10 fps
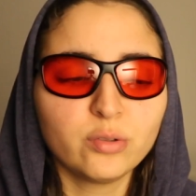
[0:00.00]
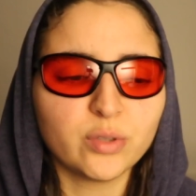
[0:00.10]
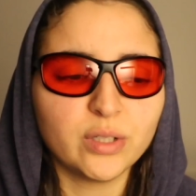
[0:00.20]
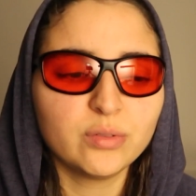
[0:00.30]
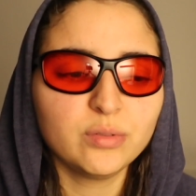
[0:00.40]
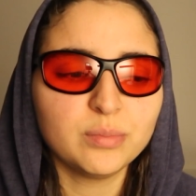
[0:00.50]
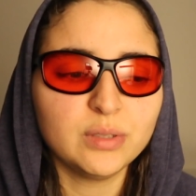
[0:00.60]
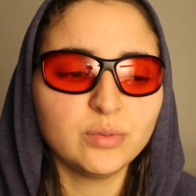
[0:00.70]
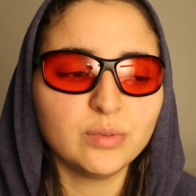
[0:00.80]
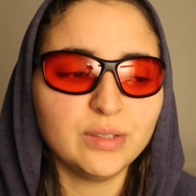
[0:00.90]
ground
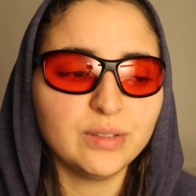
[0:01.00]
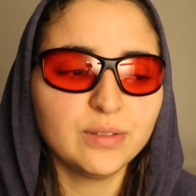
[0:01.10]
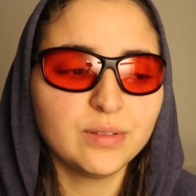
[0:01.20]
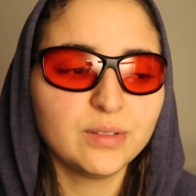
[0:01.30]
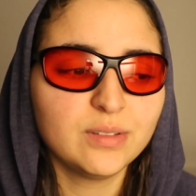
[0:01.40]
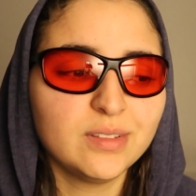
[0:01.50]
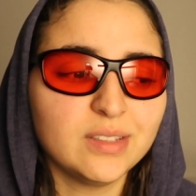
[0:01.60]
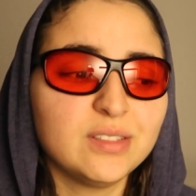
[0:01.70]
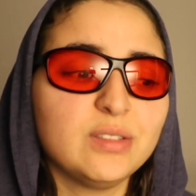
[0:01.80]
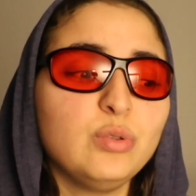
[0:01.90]
between
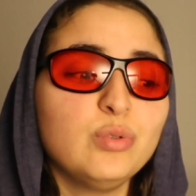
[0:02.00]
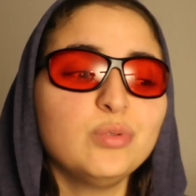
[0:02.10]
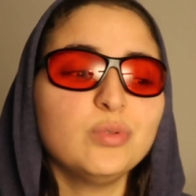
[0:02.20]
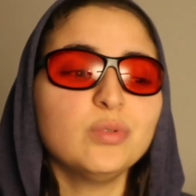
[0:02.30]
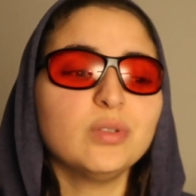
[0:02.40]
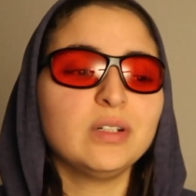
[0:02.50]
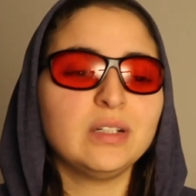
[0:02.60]
this new